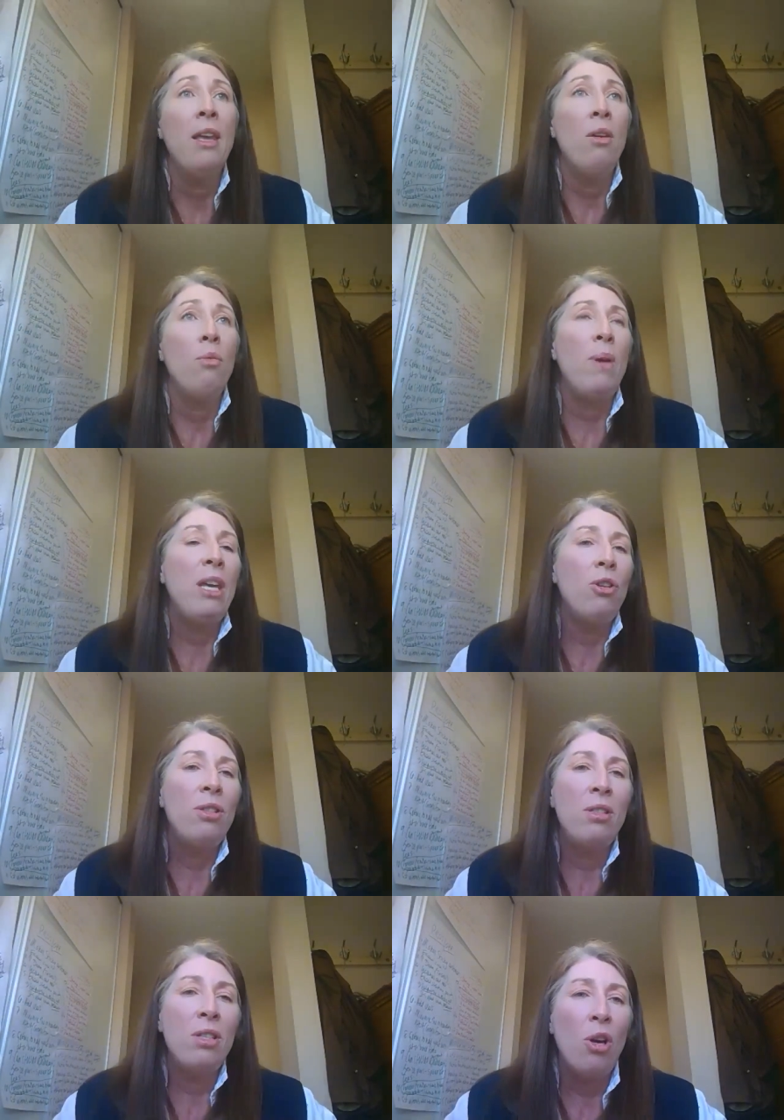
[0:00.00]
we
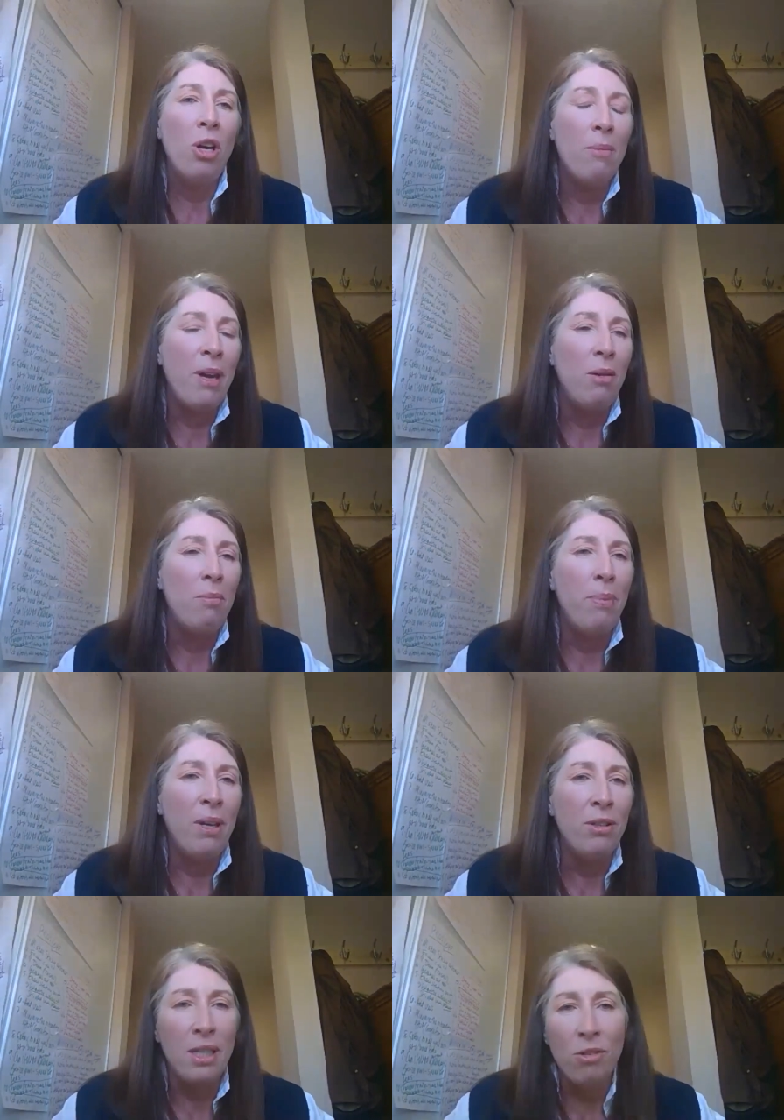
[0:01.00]
used to talk about
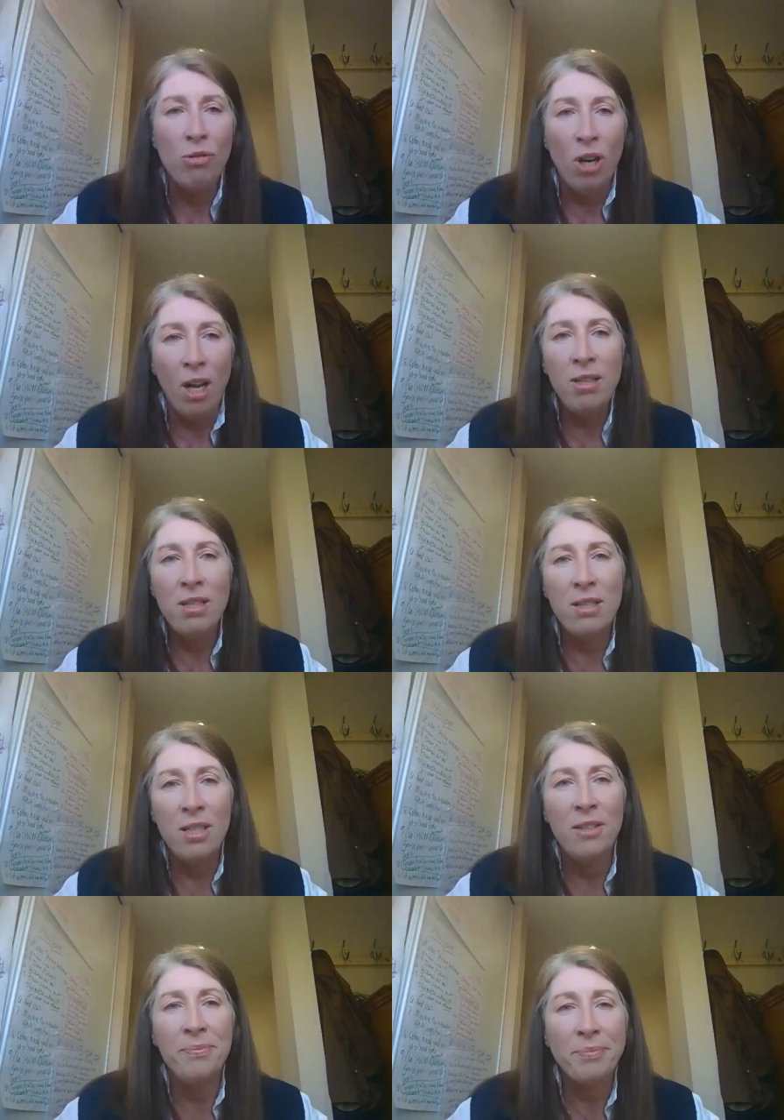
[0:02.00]
building
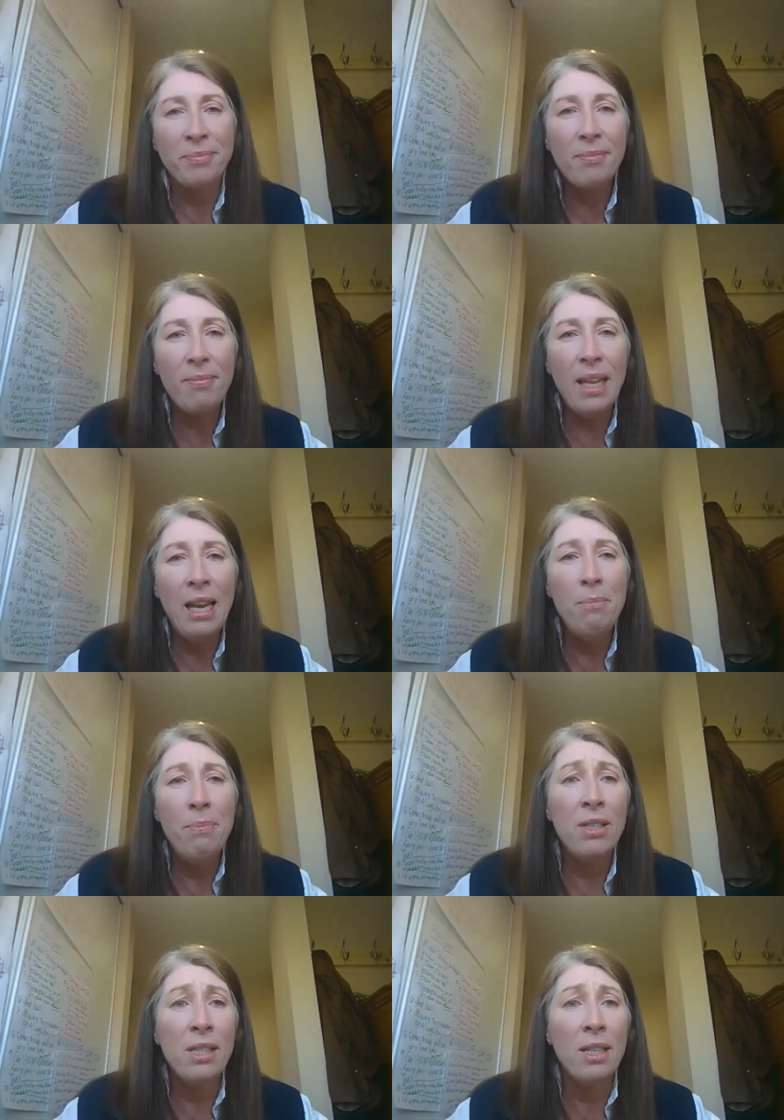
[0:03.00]
trust and
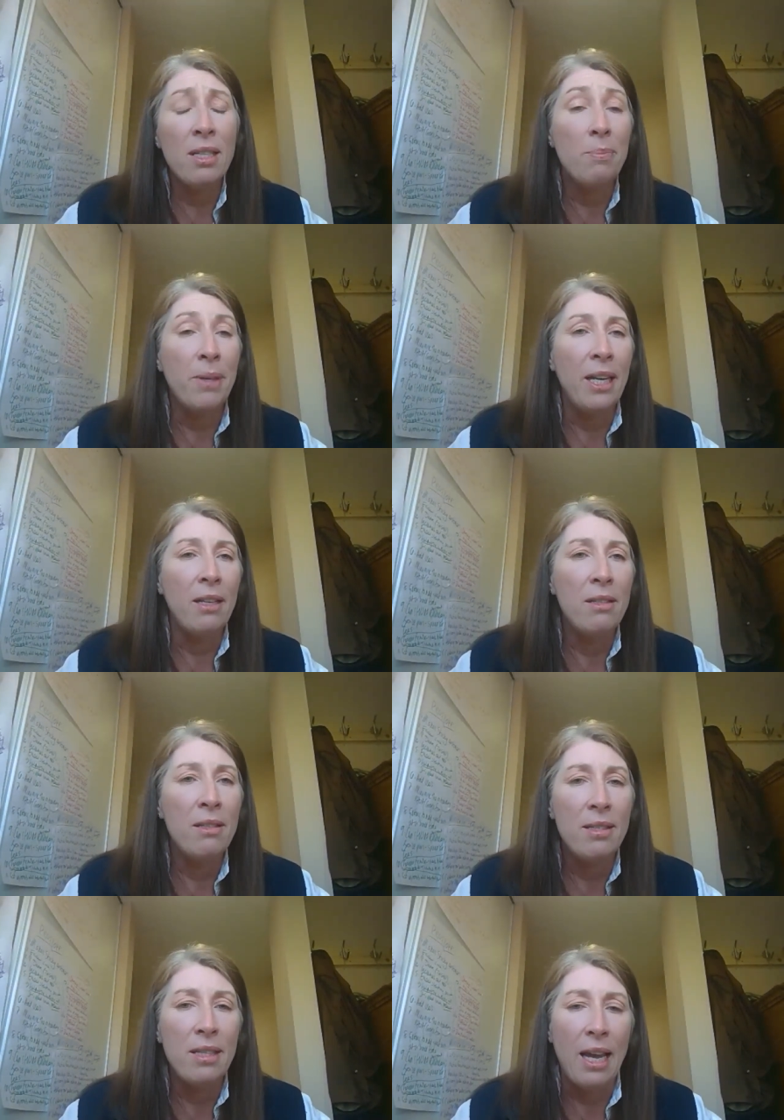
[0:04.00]
building
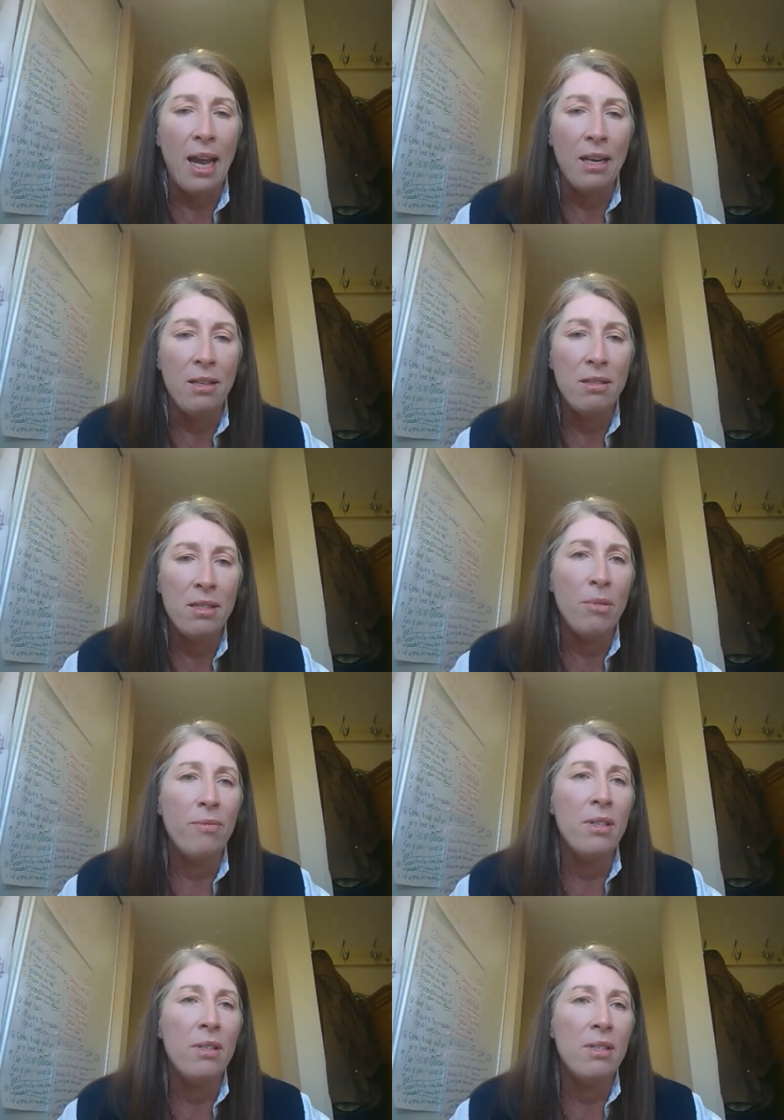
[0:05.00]
experience, and some
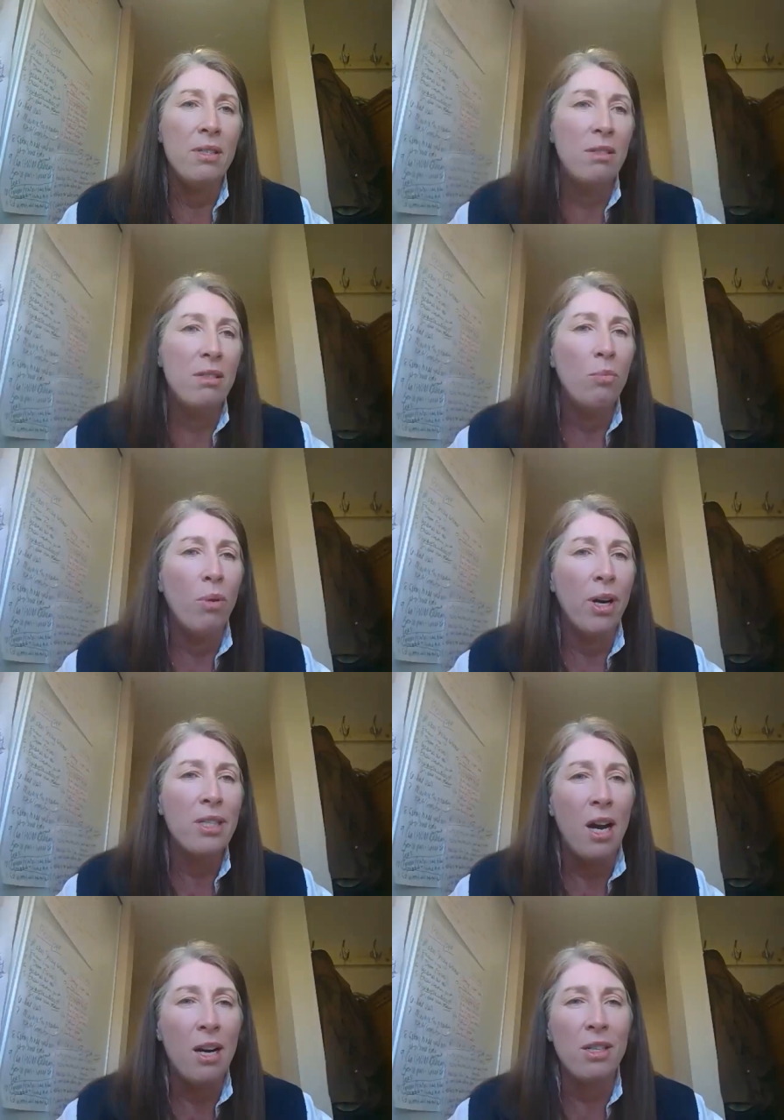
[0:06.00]
of us worked
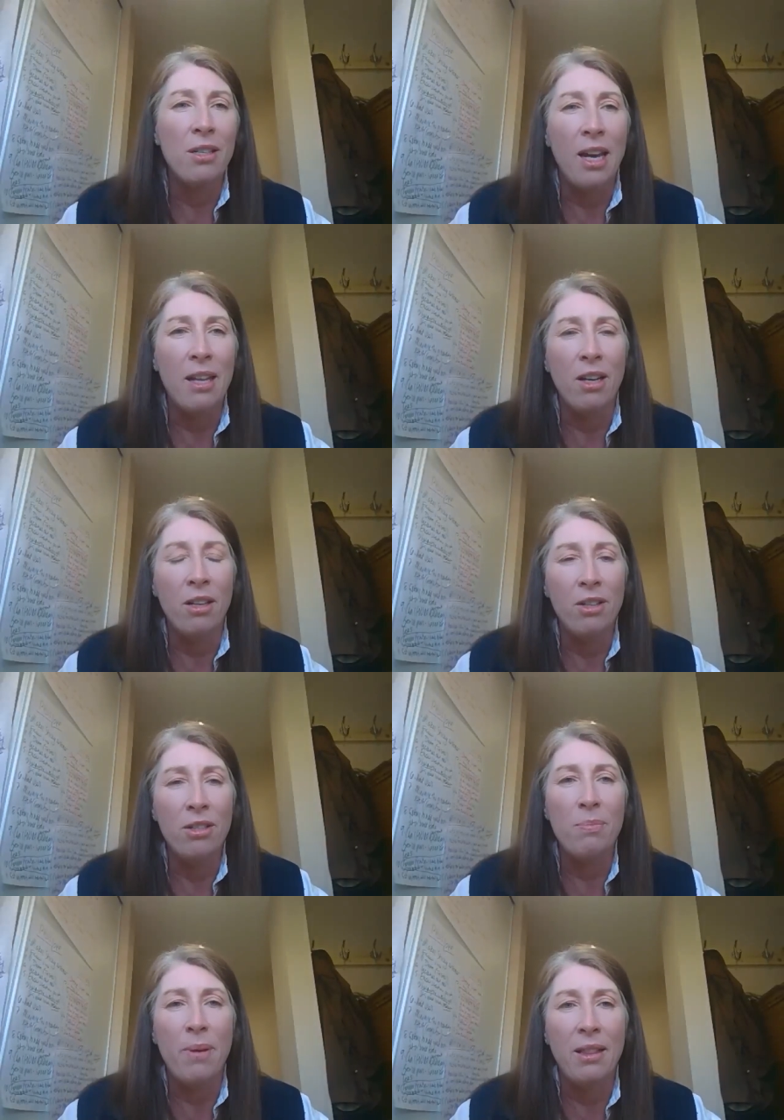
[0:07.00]
harder at that than
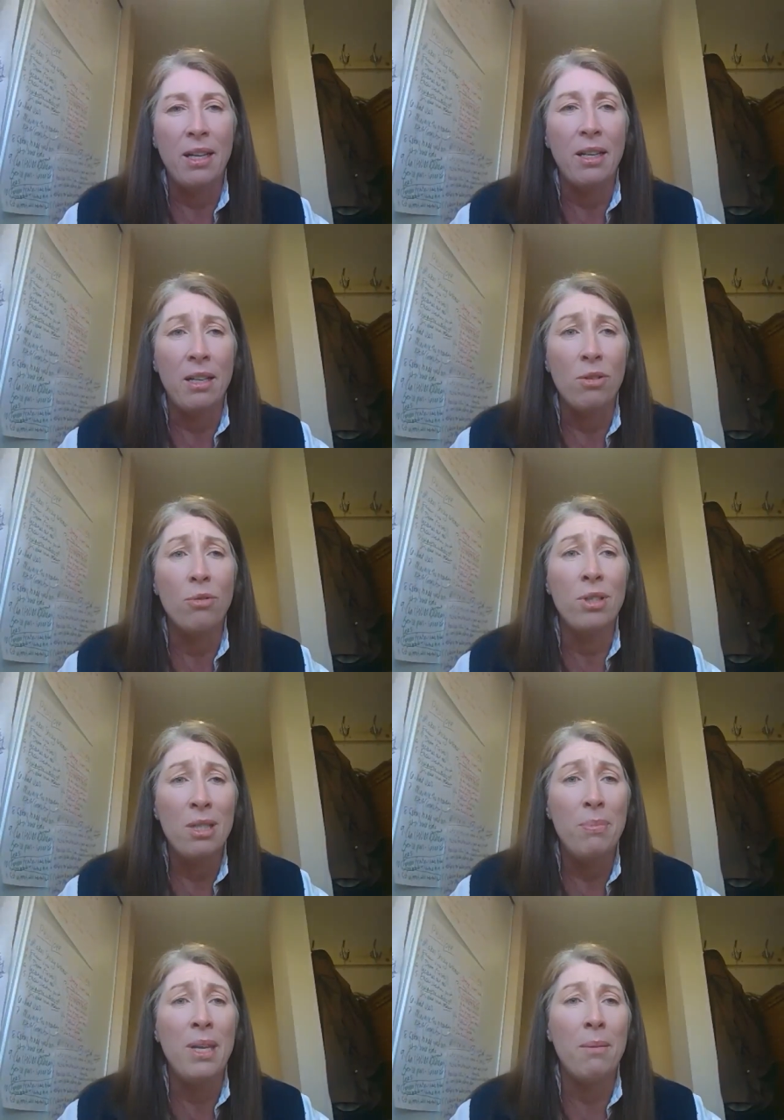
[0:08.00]
others, but I think that's going
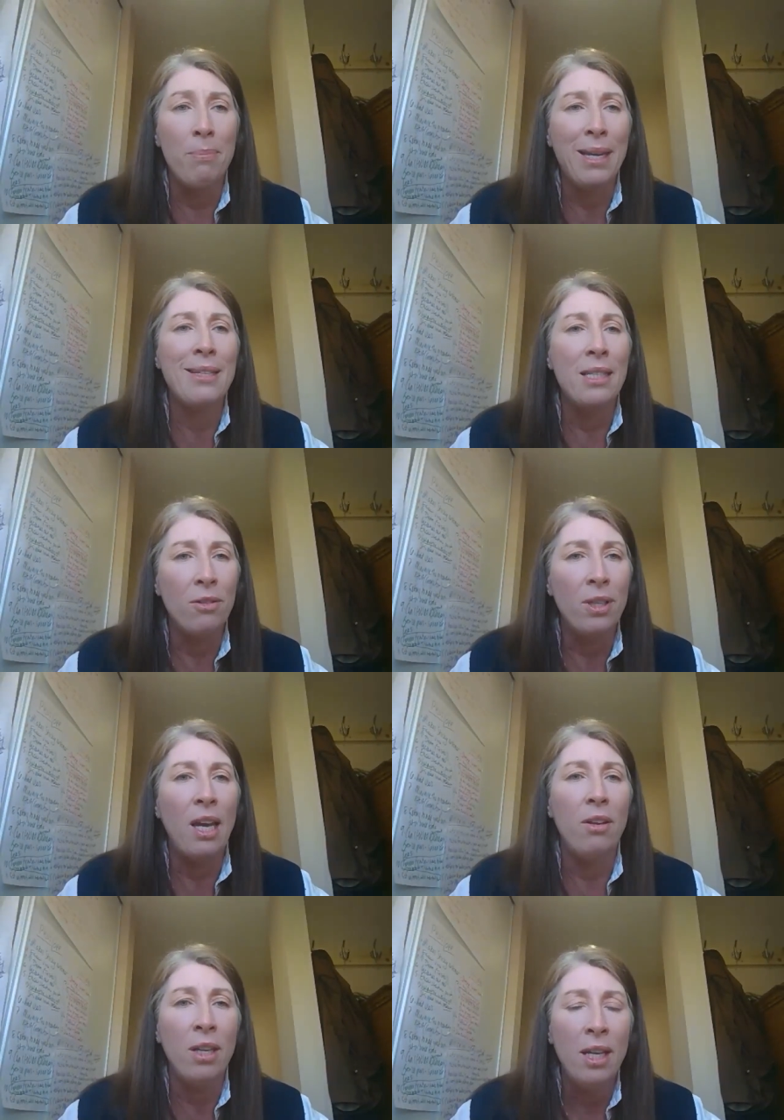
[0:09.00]
to be a big deal
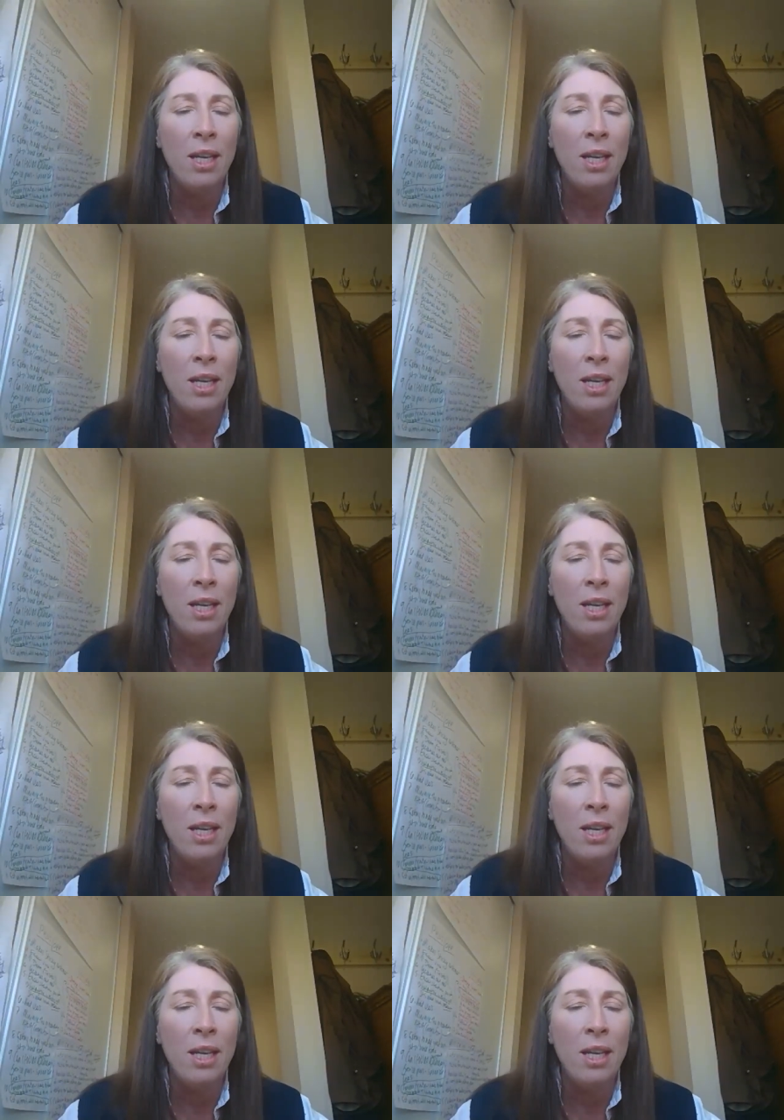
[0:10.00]
now.